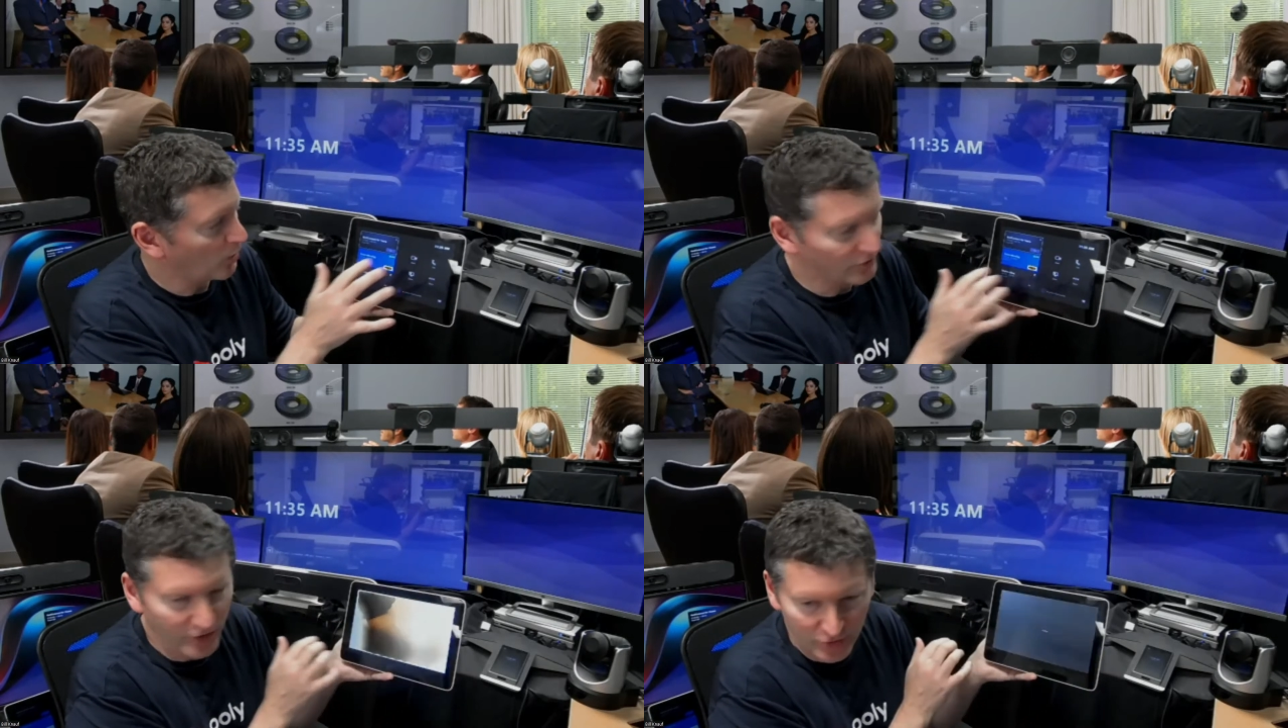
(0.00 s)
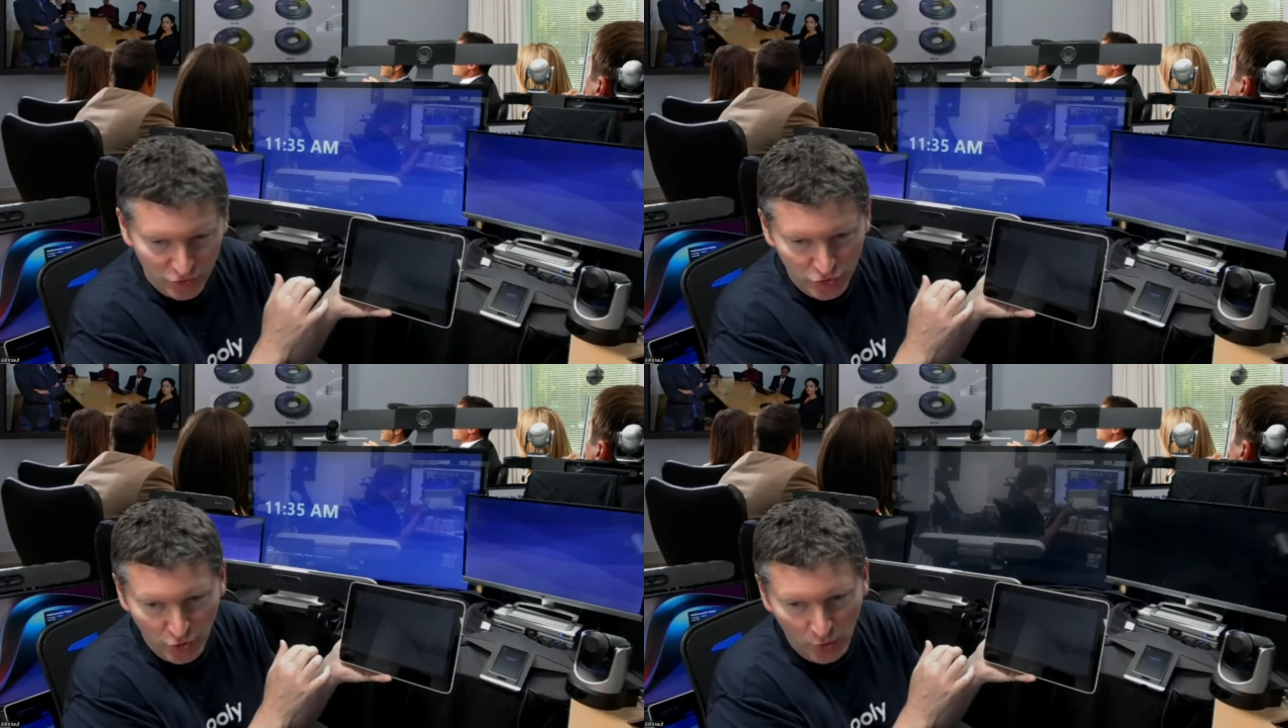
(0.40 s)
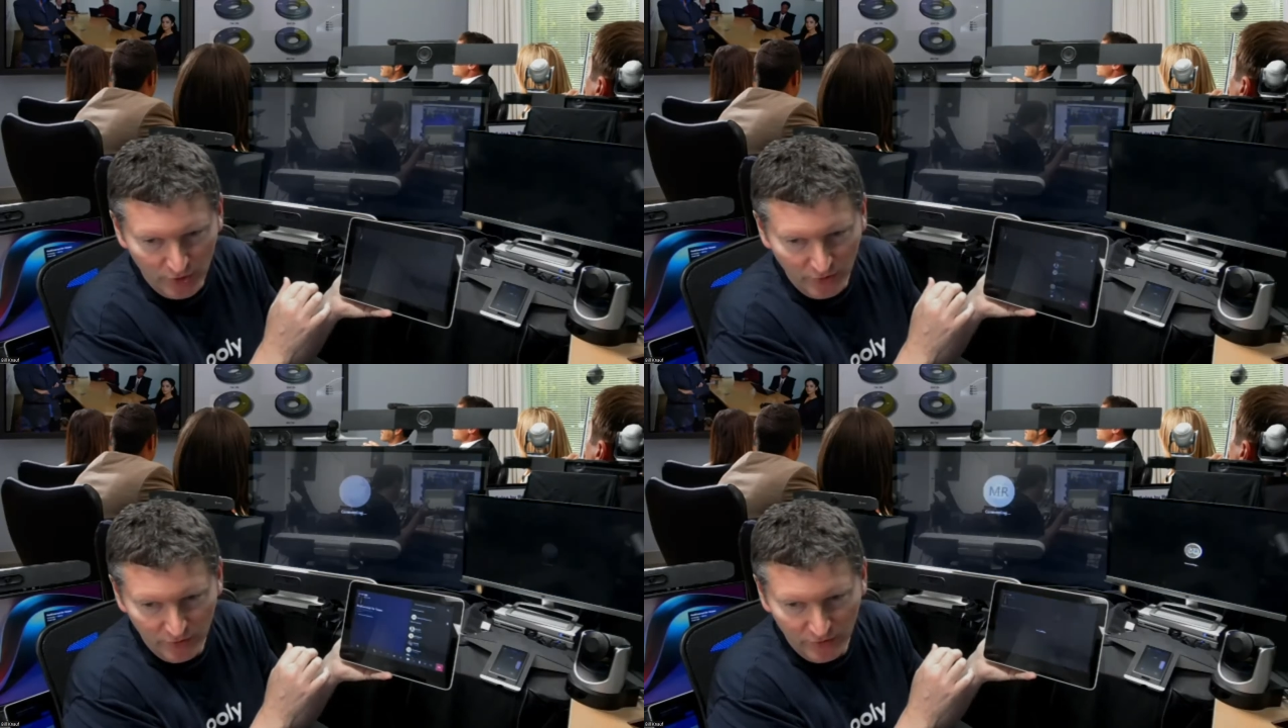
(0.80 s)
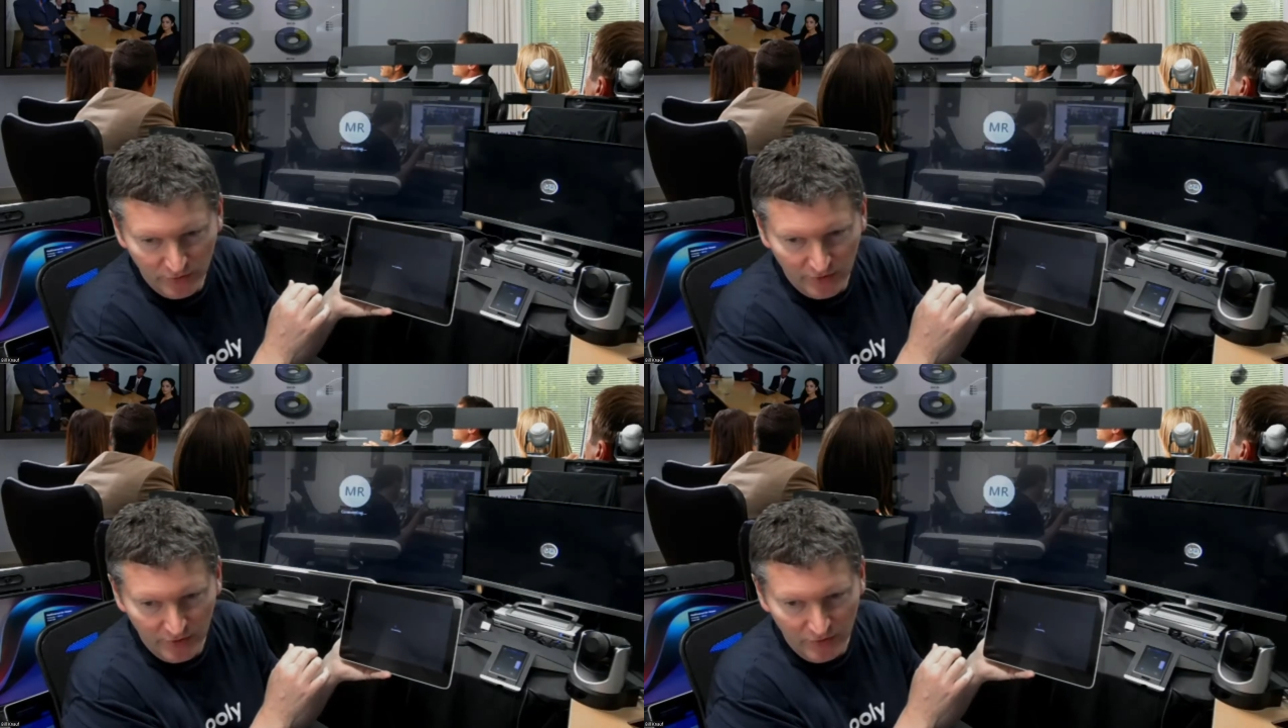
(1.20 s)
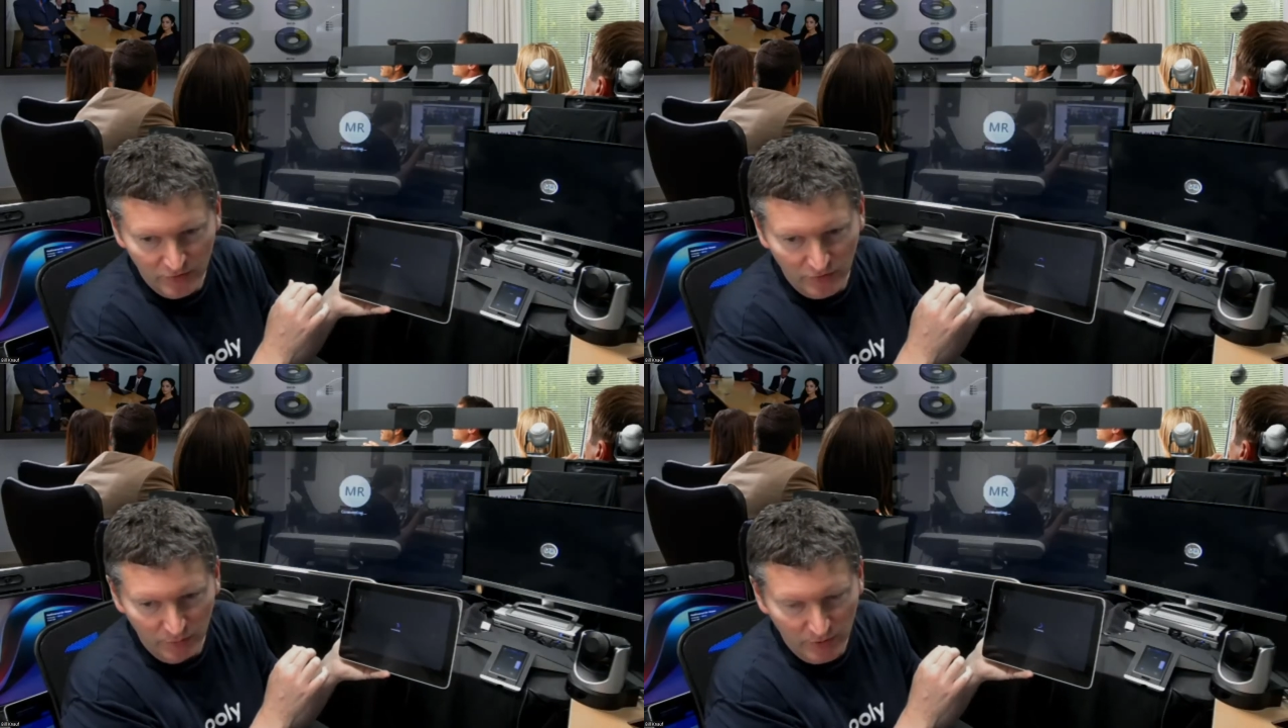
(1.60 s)
one-touch join to get
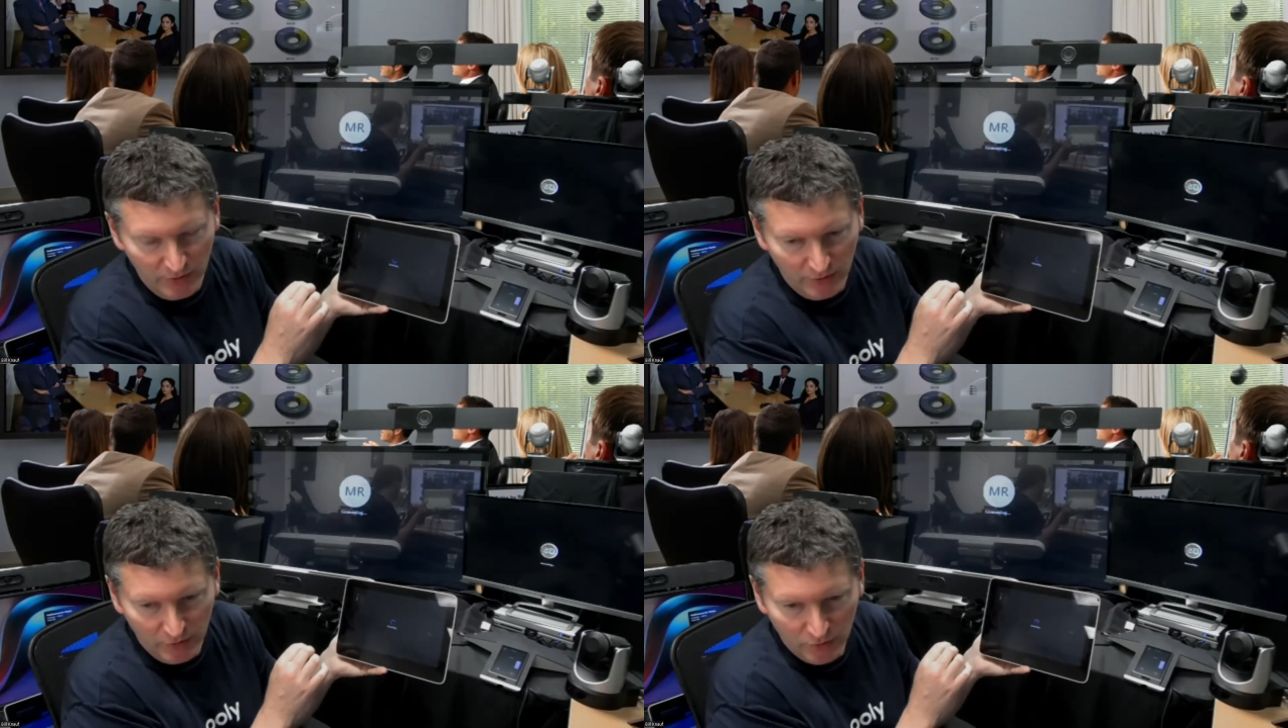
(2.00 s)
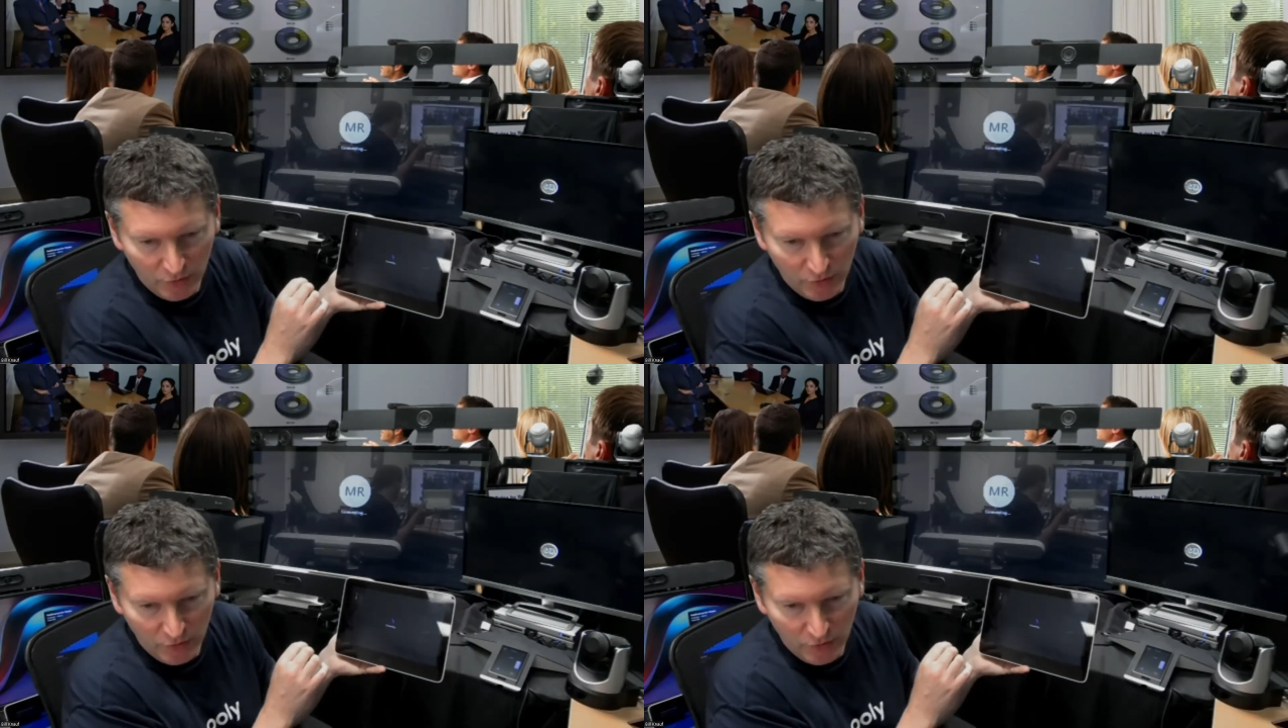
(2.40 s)
into the meeting.